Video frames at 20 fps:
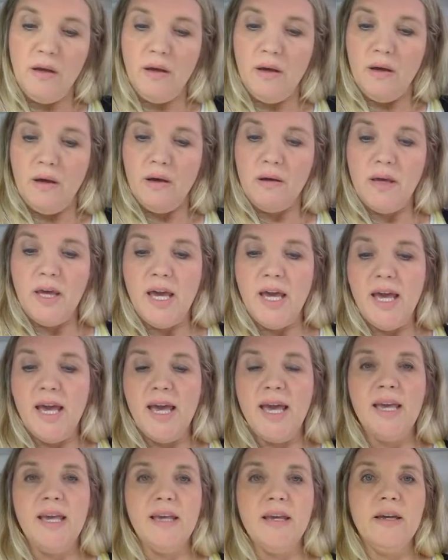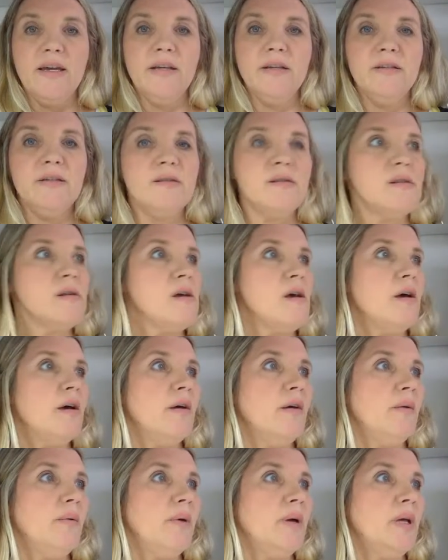Okay,
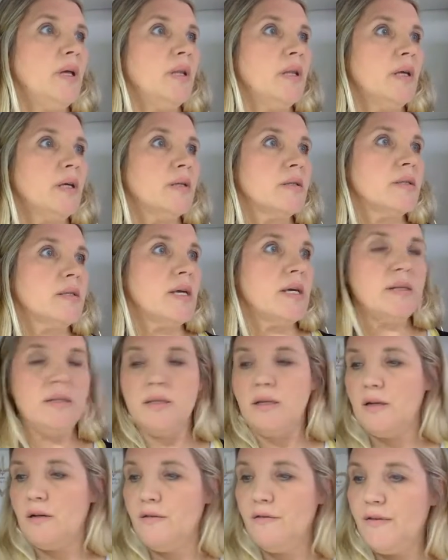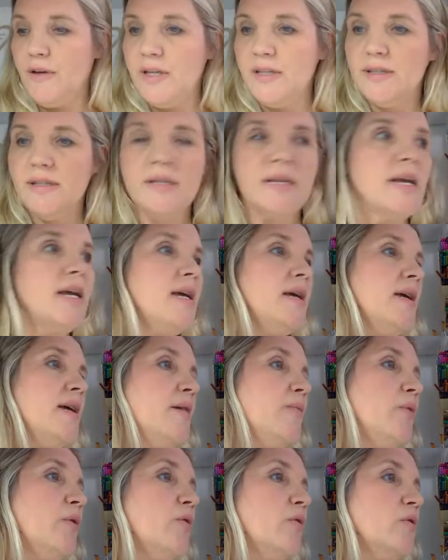so that's that done, face and hair.
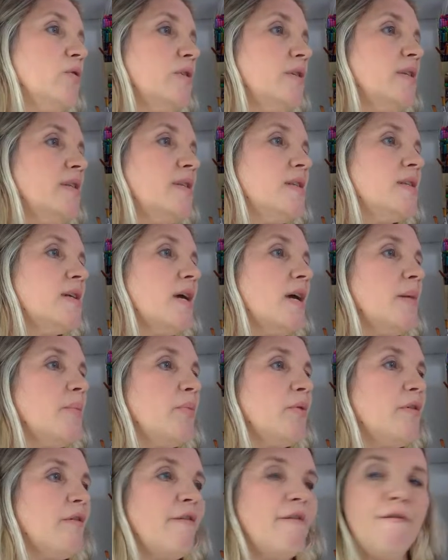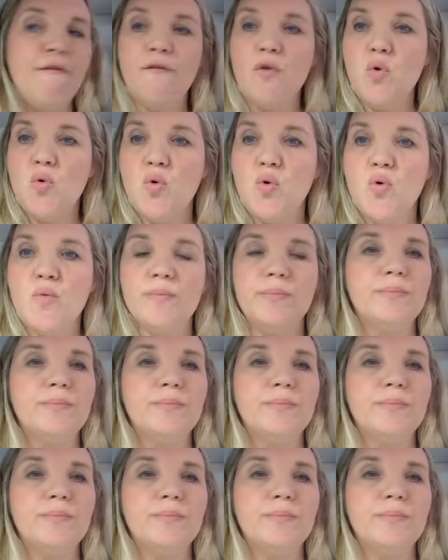We're on to step 4.